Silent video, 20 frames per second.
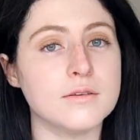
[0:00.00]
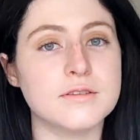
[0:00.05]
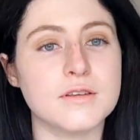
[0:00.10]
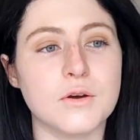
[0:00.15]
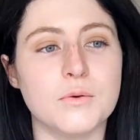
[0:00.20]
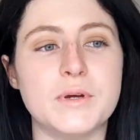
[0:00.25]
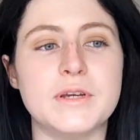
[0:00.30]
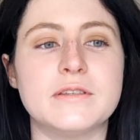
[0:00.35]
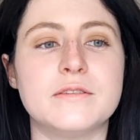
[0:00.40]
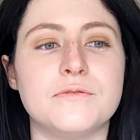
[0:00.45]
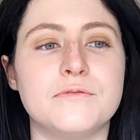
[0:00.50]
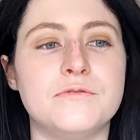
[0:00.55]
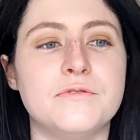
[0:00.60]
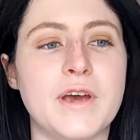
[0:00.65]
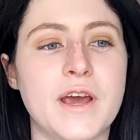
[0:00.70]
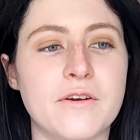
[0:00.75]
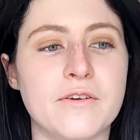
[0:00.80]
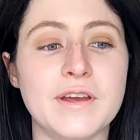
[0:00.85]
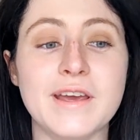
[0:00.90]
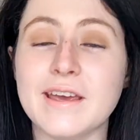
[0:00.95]
Also, it's
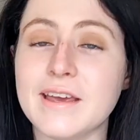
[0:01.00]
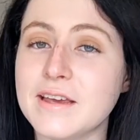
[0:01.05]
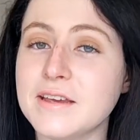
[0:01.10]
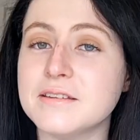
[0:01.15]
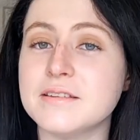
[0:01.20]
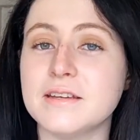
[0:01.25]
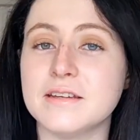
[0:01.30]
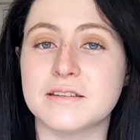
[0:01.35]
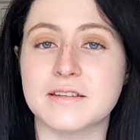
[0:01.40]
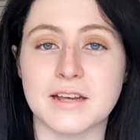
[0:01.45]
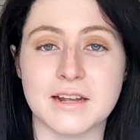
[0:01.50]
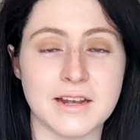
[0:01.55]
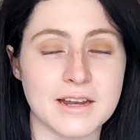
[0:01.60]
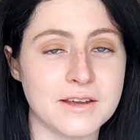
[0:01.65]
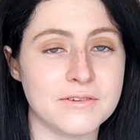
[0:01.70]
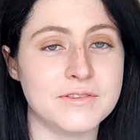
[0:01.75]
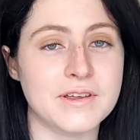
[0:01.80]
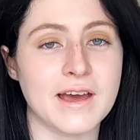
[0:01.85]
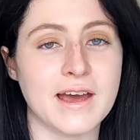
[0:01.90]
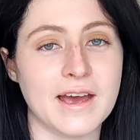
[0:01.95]
very easy to
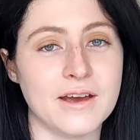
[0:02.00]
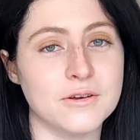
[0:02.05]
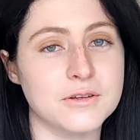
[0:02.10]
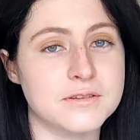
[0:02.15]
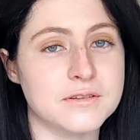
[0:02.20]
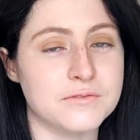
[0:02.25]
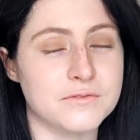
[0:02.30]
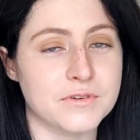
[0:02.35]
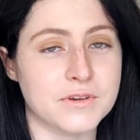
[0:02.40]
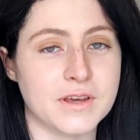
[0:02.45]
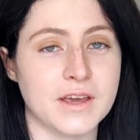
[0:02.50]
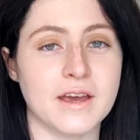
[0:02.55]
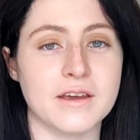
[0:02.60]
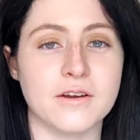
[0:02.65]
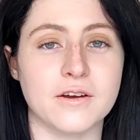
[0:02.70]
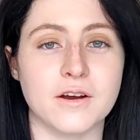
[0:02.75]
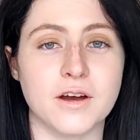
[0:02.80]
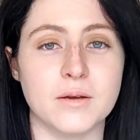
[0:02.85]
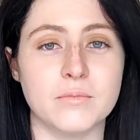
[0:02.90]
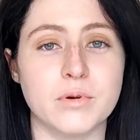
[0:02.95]
leave the house and forget
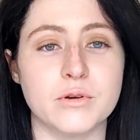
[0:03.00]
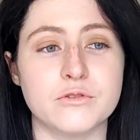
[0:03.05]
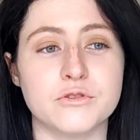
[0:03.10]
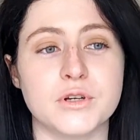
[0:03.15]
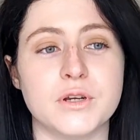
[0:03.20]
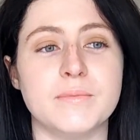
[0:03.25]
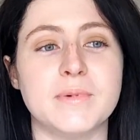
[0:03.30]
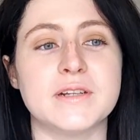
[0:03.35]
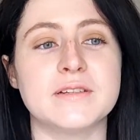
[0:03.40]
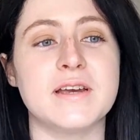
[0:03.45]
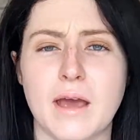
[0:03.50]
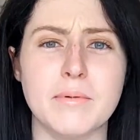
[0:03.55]
your hypo treatment.